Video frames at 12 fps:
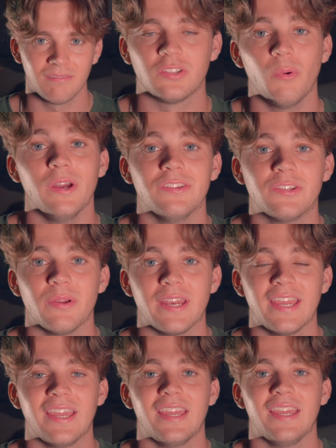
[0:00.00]
So what he's doing
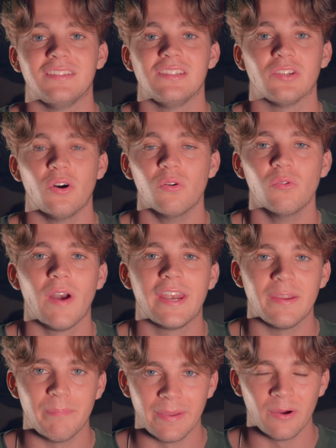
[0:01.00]
here is he's
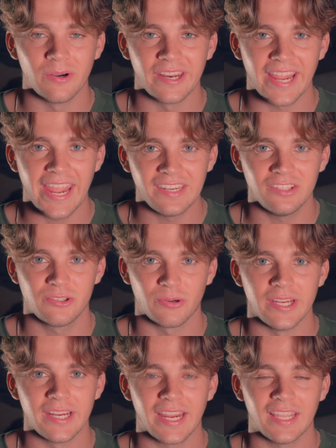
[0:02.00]
already building
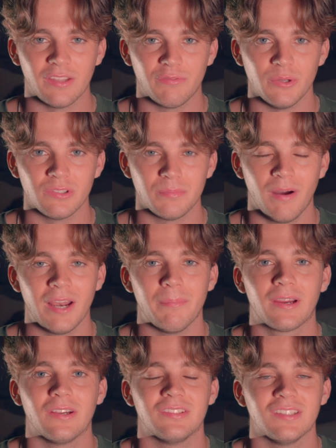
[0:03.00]
intrigue in the viewer's mind
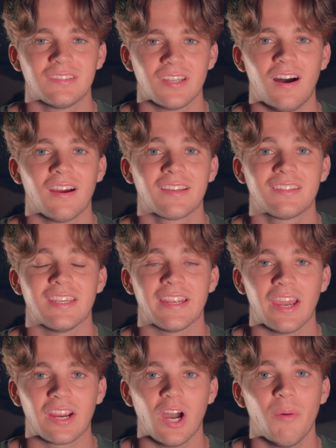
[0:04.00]
because it's targeting
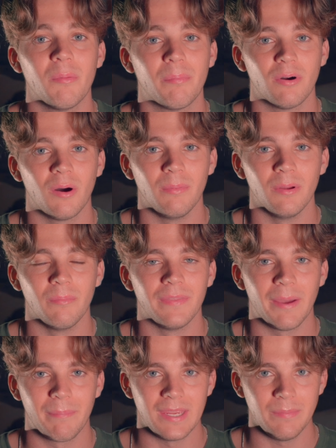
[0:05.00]
a common problem
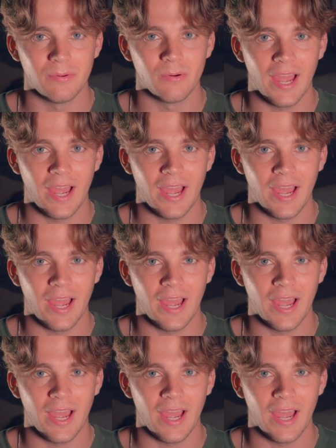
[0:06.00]
that people